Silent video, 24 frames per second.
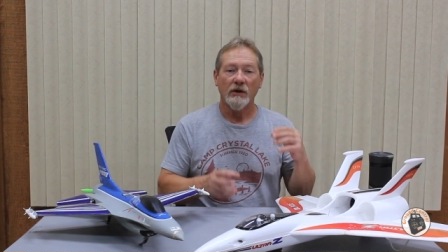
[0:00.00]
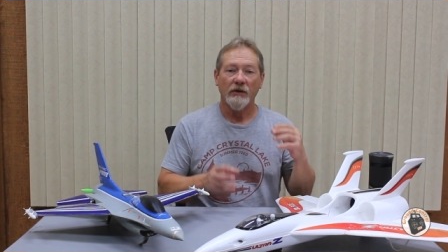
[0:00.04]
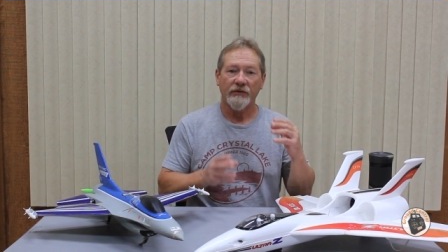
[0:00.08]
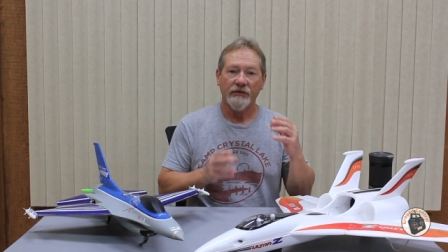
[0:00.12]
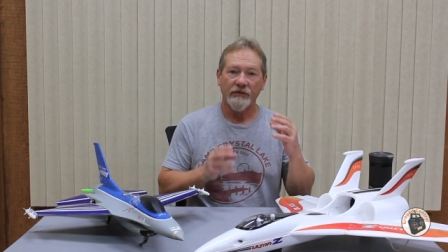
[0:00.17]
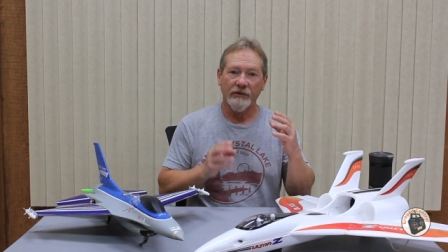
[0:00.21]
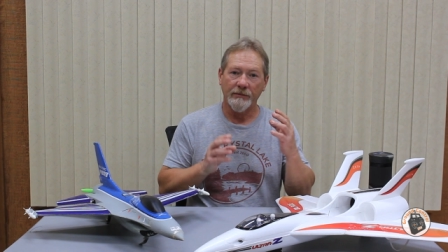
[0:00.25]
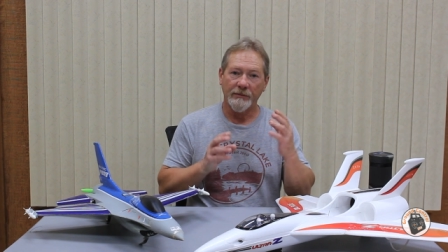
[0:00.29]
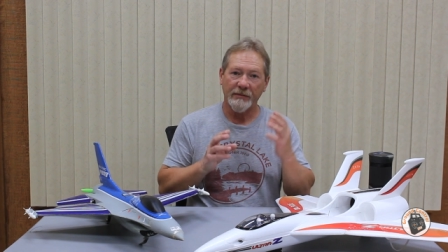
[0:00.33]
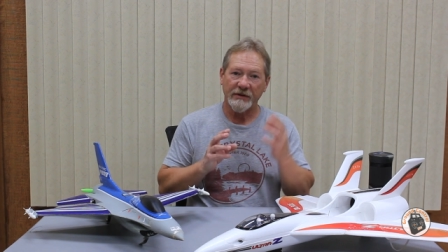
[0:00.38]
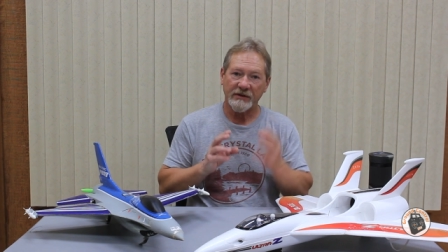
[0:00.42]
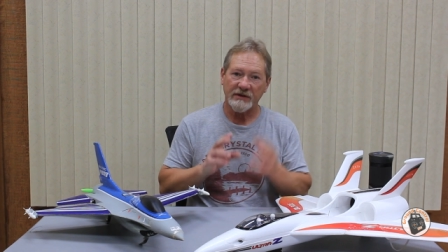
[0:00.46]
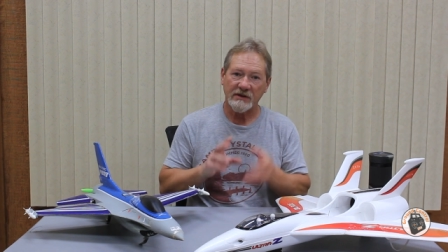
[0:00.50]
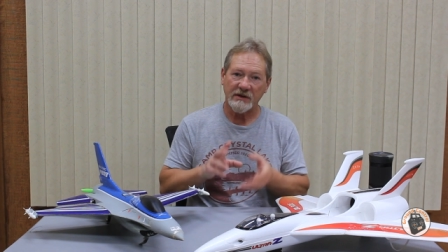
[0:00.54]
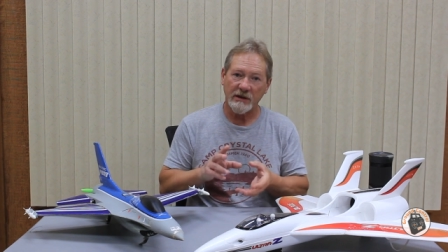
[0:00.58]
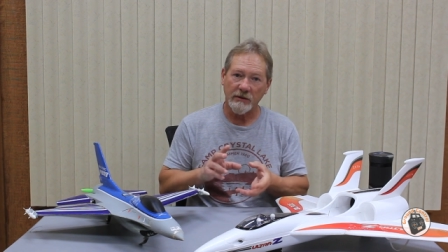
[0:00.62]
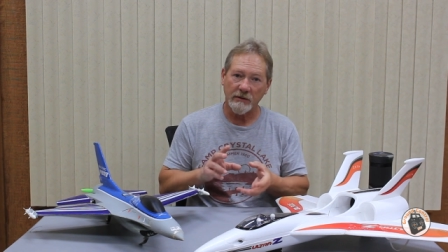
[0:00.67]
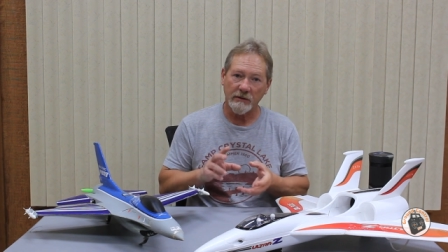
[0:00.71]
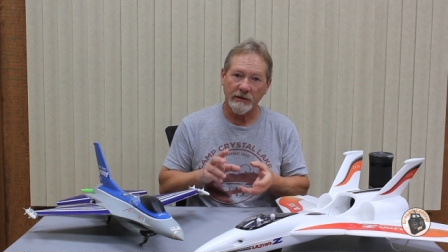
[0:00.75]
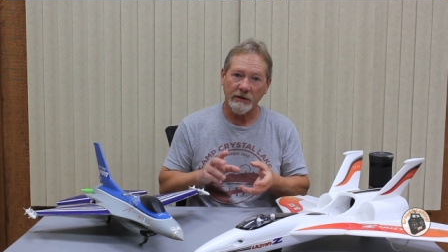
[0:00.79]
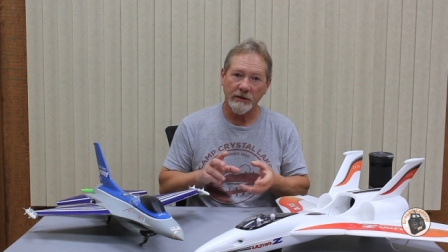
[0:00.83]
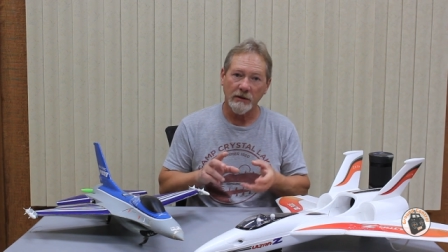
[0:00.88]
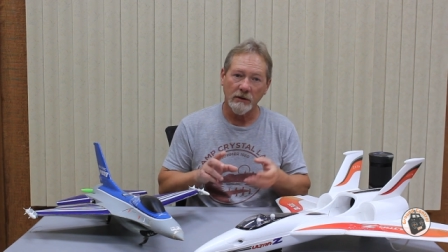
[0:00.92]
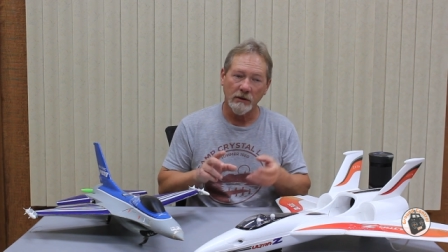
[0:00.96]
the
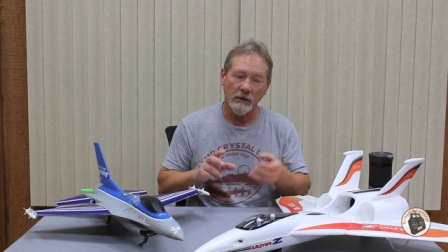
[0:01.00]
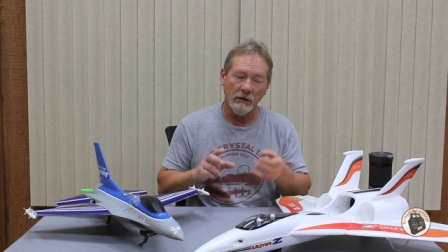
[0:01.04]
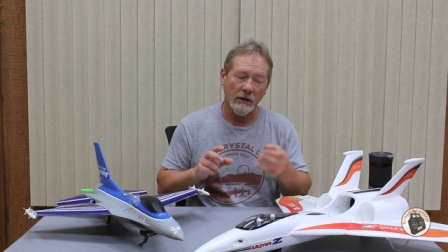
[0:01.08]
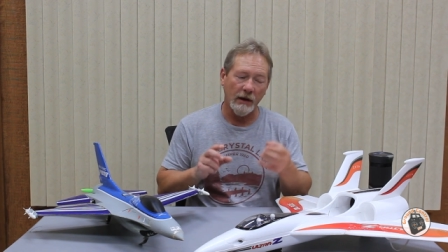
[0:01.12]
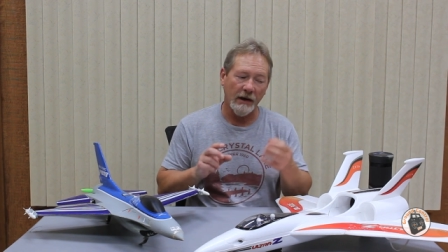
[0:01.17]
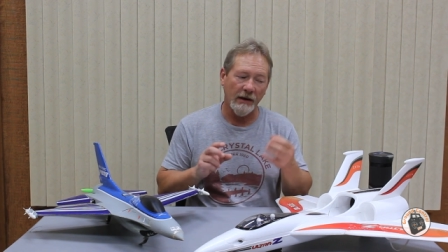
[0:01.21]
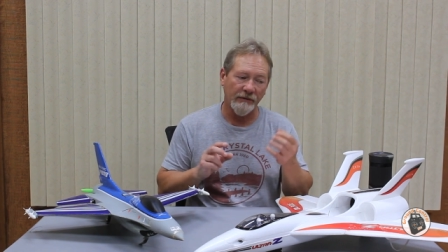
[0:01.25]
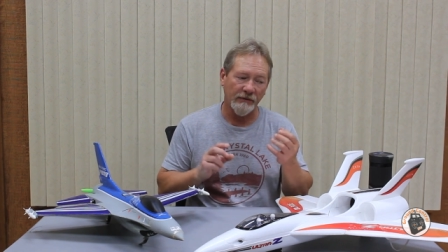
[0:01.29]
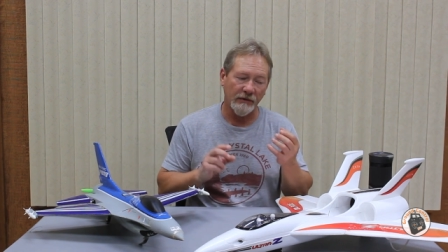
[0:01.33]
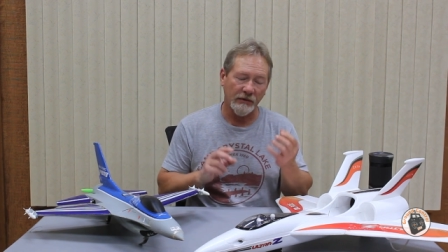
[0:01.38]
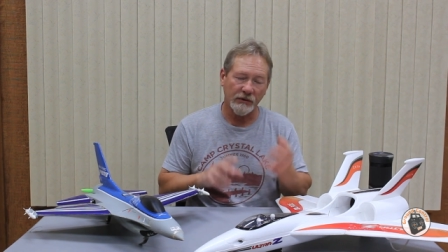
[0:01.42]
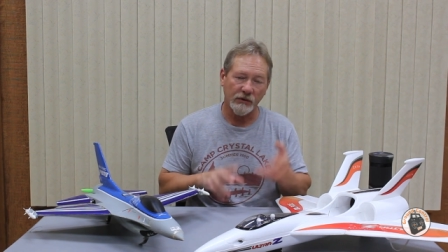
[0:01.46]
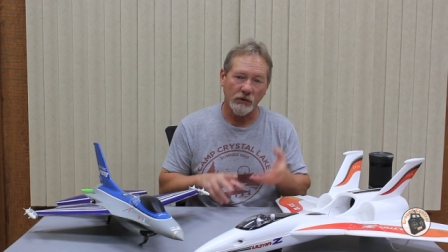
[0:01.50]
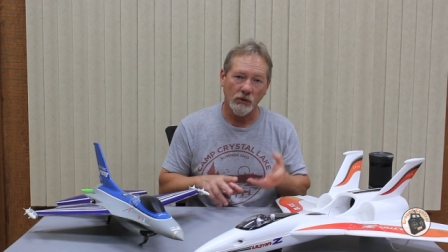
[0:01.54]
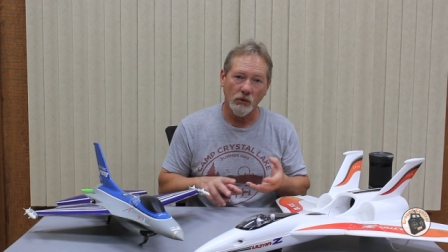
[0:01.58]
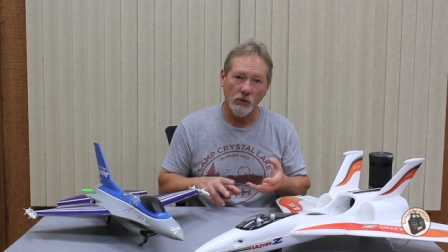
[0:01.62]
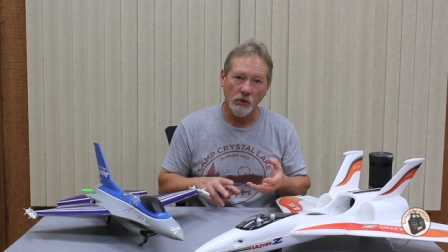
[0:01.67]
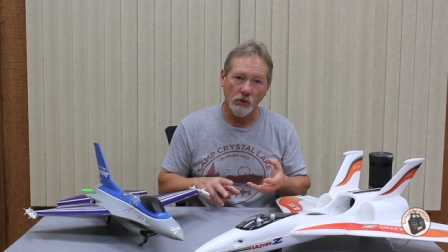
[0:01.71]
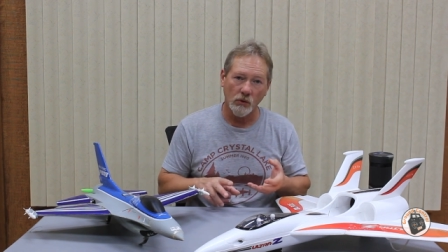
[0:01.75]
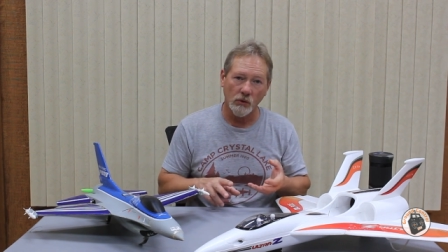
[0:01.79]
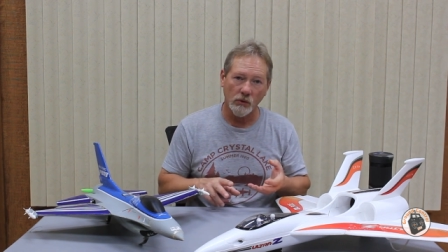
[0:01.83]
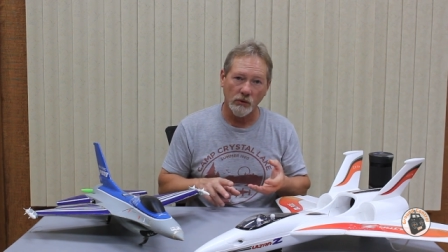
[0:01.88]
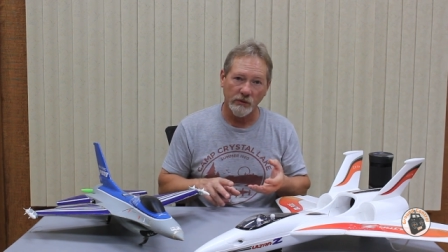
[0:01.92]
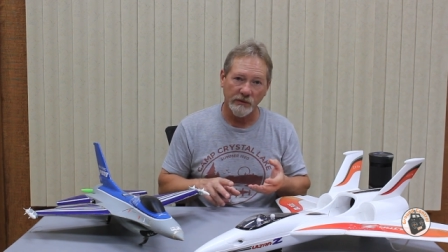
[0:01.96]
material and the
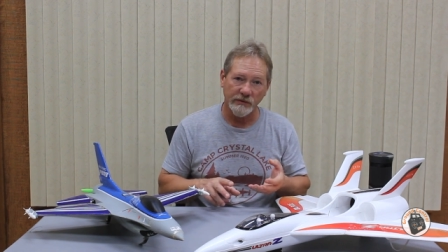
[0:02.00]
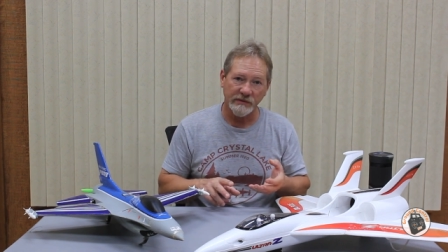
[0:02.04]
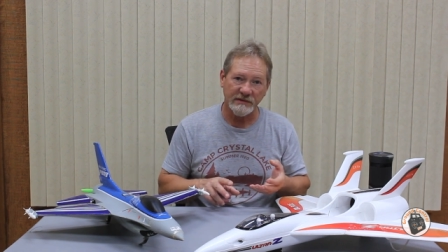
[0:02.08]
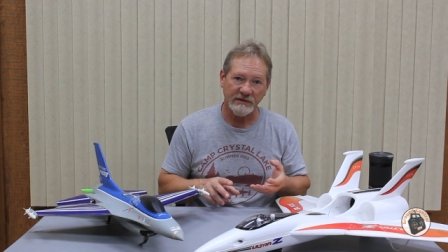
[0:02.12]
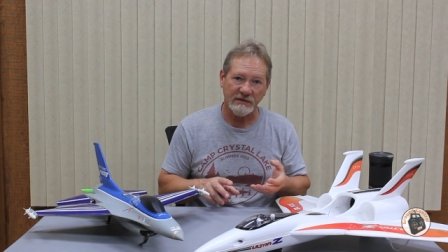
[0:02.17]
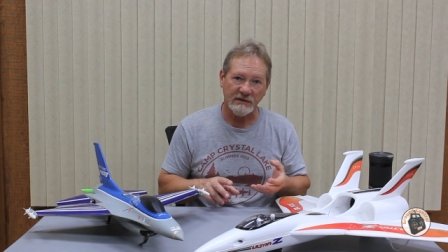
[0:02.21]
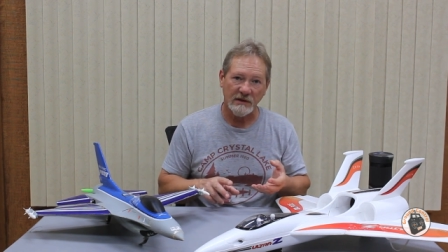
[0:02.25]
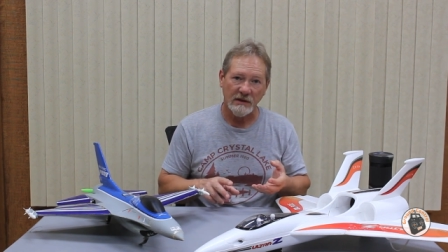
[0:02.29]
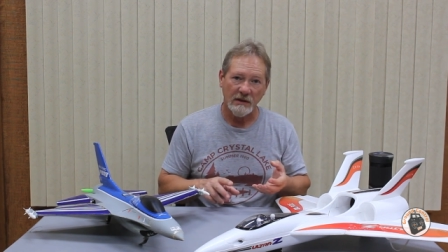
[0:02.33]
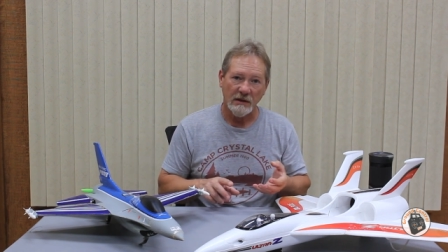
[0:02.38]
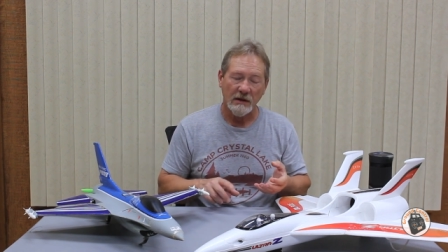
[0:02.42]
tools